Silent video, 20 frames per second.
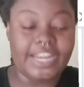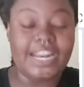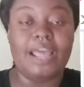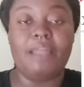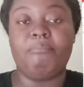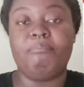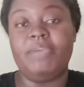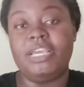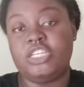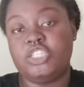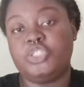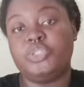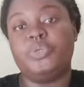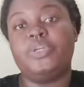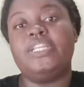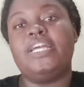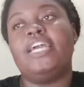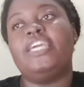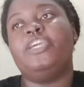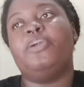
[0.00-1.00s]
and make sure
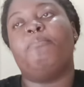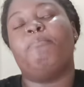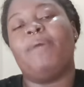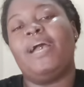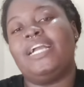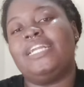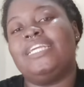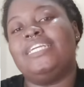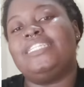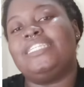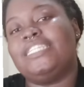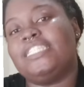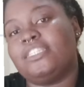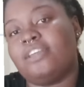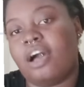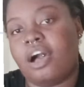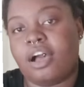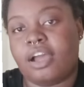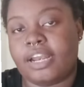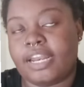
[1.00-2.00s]
that your magnet is
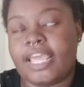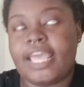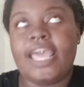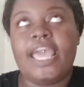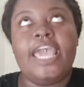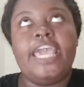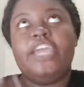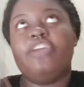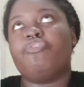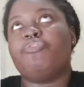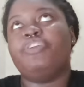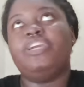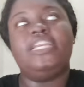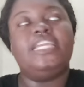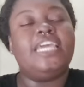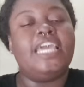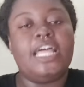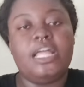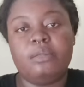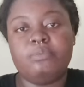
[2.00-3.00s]
on. It
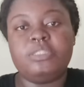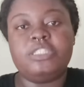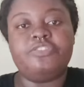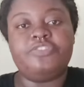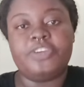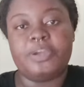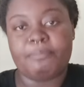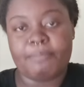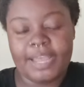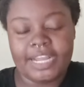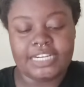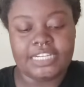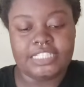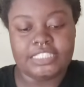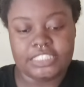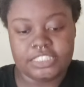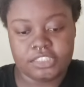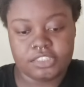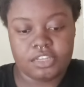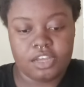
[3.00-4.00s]
really helps if your magnet
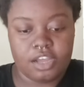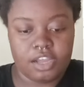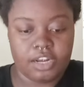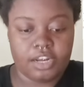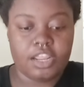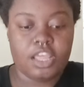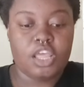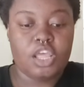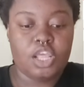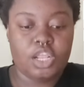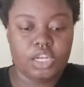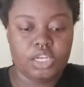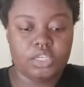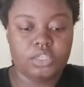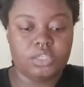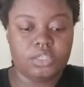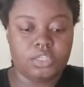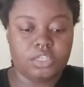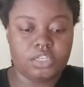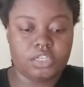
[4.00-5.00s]
is on.
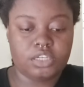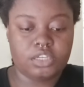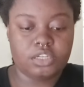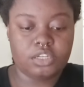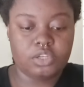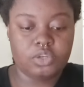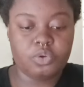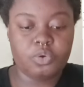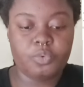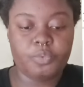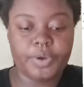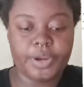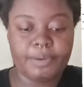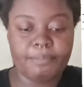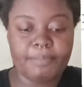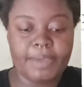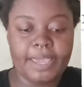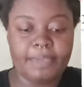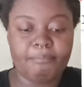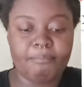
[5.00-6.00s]
Look where
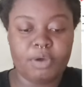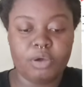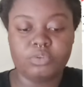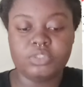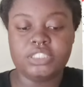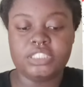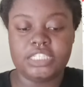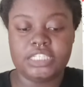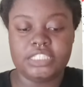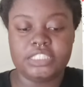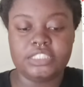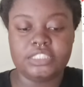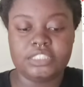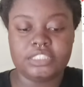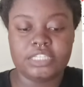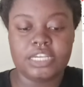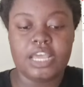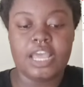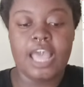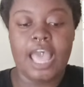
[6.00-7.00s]
my mouse is.
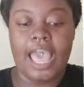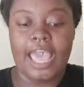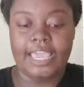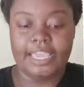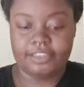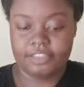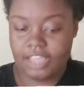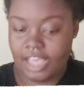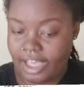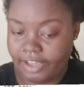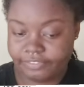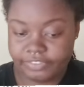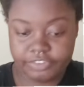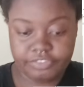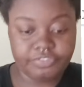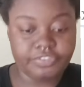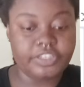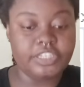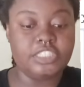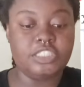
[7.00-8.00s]
I have the
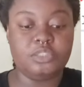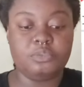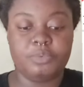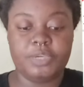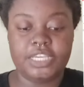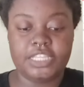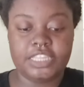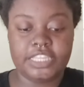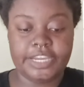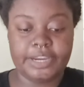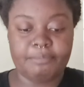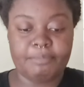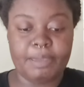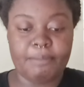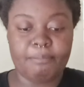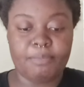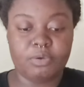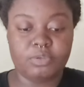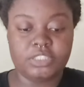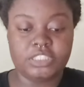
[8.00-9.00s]
first wick there. My
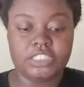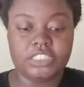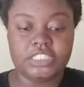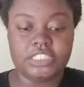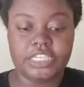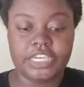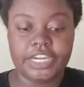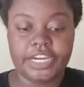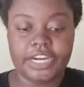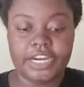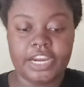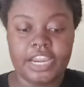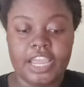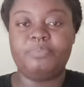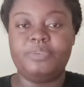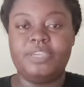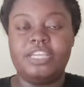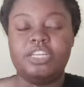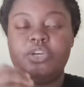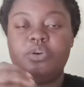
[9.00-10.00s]
mouse is here.
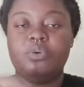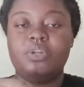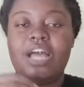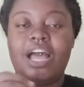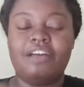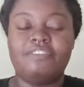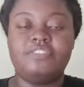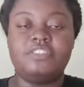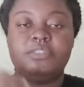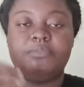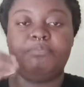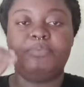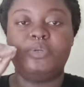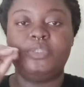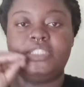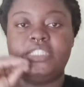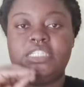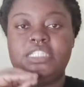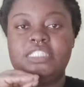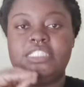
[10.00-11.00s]
You don't have to
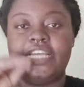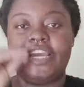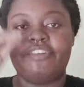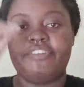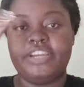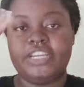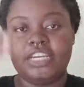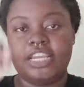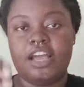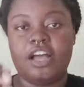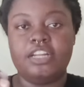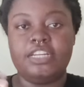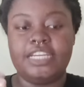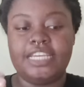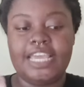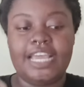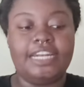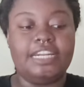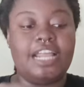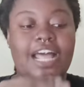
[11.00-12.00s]
put it directly on the
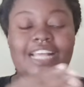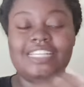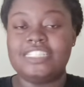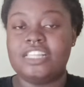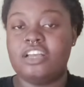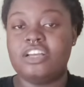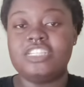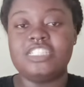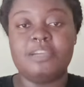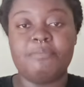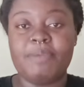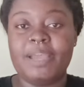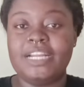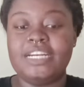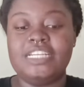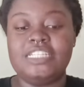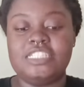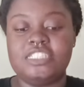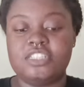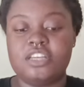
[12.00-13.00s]
candle. As long as your
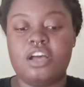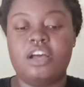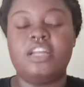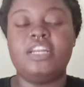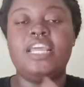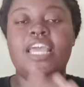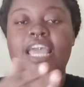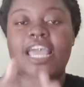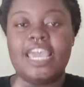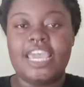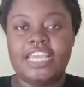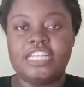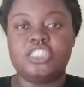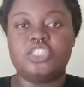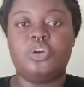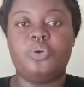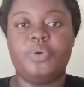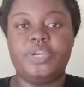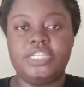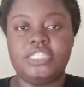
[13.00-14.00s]
magnet is on, it's
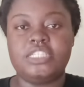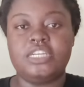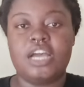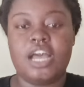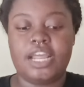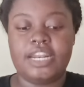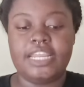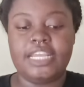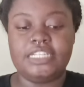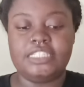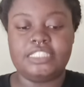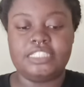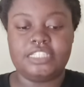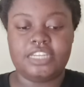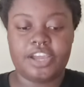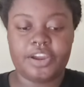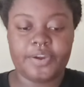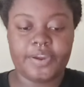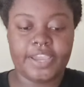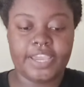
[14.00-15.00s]
going to connect it.
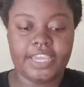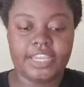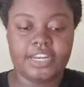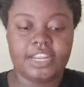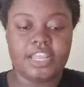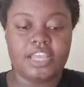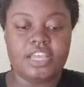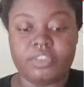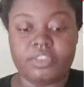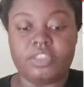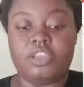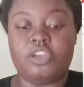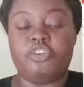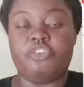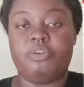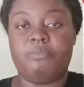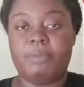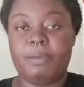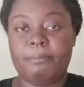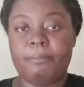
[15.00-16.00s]
All right,
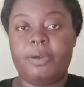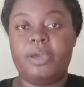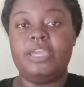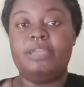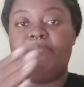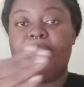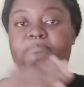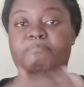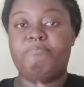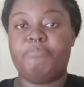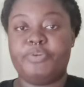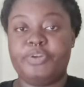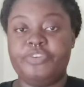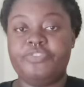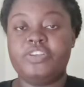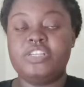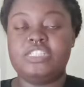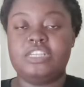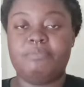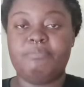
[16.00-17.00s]
remember, in
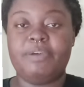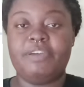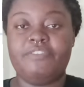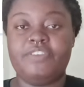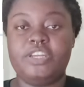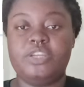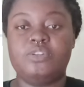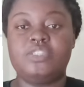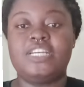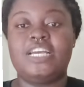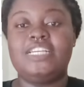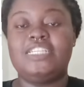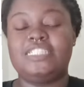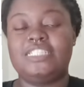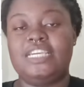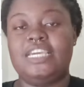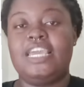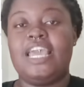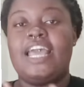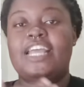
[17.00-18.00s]
previous of my videos, I
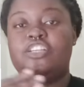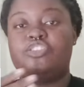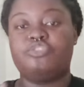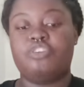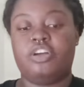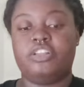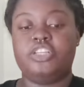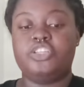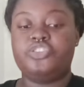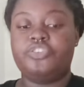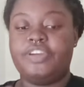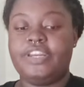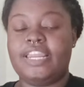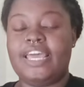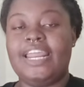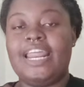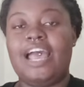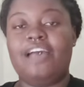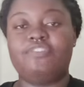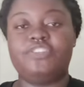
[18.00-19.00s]
say I draw the trend line
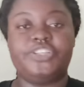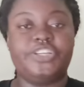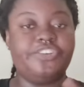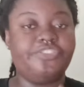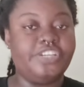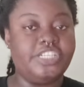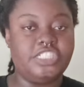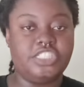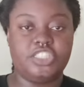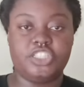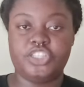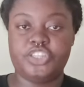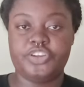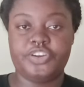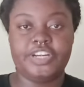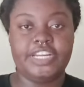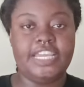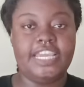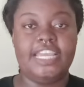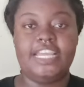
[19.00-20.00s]
after it reaches the
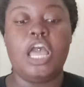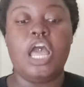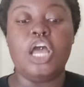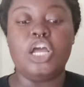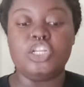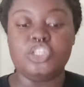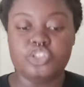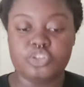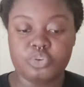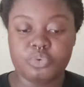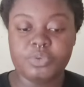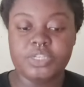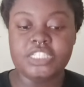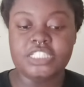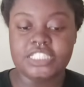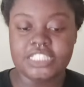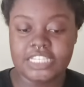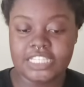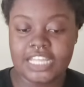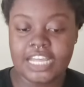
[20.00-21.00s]
38. Do we
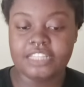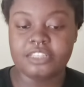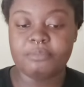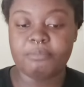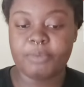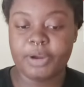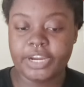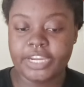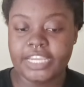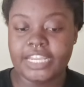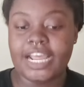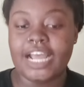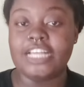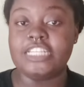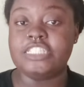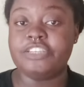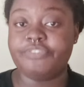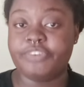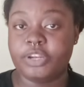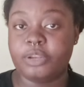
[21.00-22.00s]
see that the market has
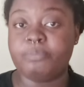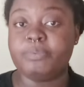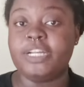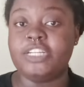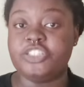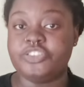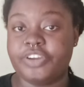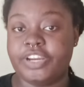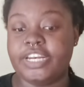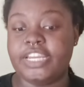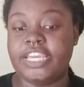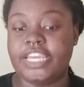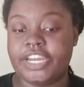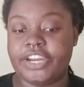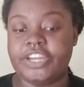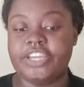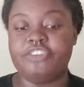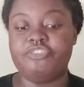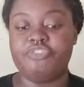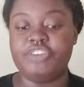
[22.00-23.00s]
developed a trend here?
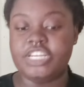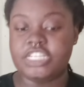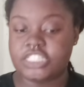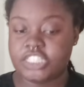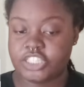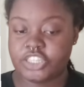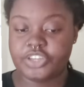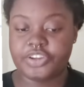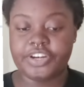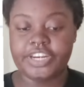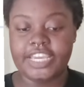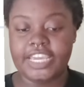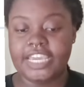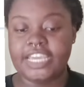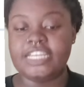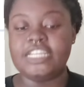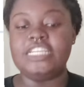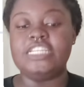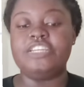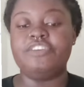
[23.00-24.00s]
It reached the 38,
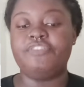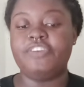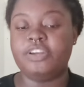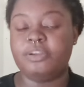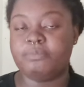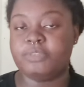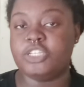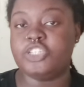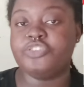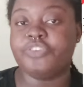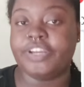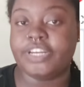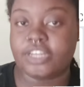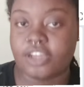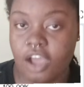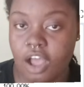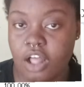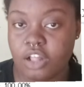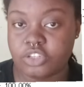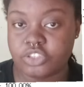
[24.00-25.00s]
it developed the trend
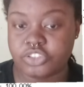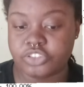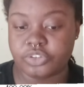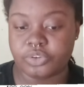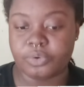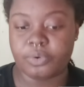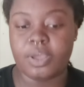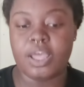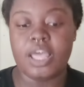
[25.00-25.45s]
also.